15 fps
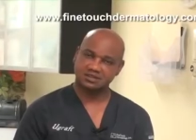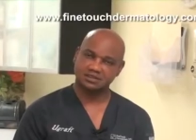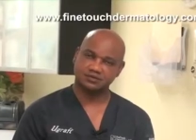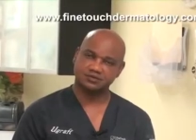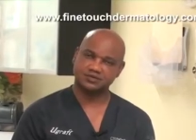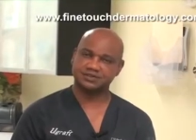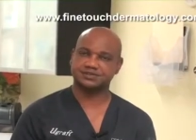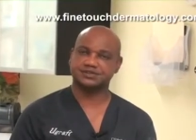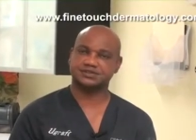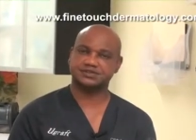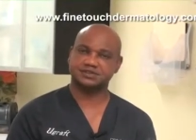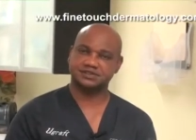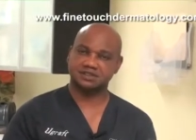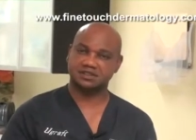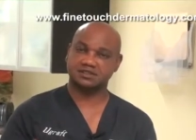and
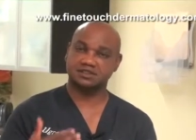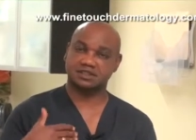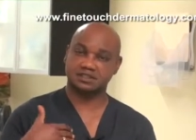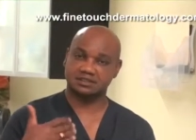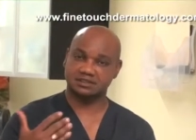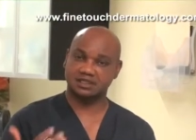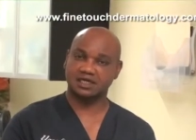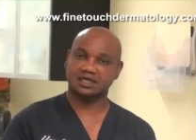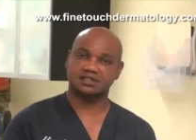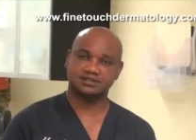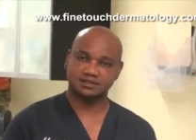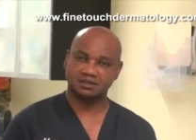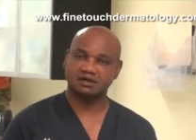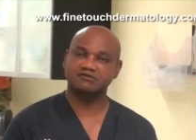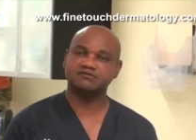questions that I get
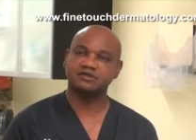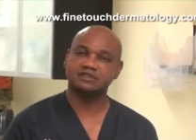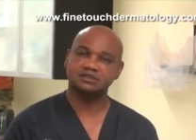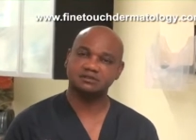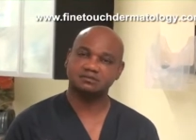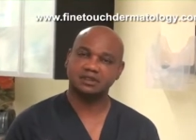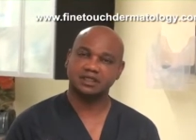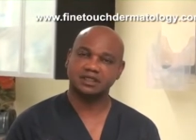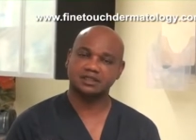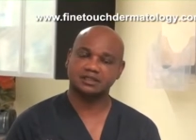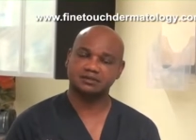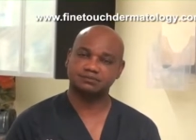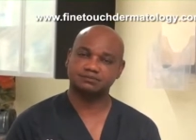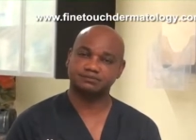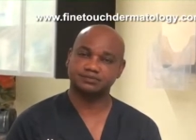asked often
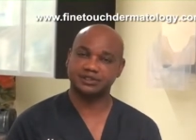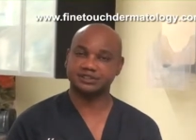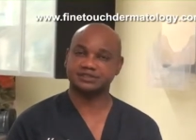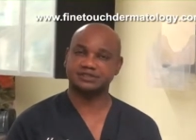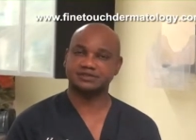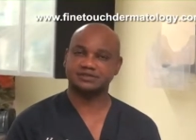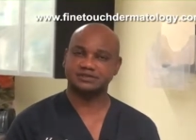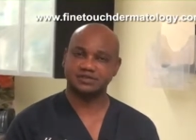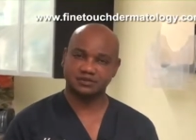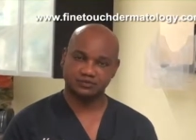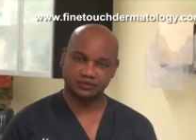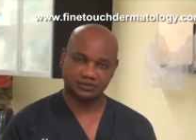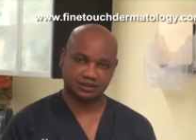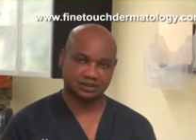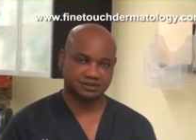by patients
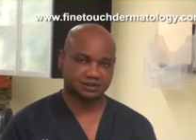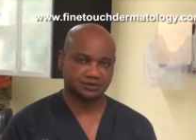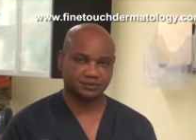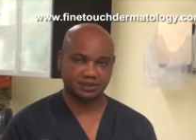and potential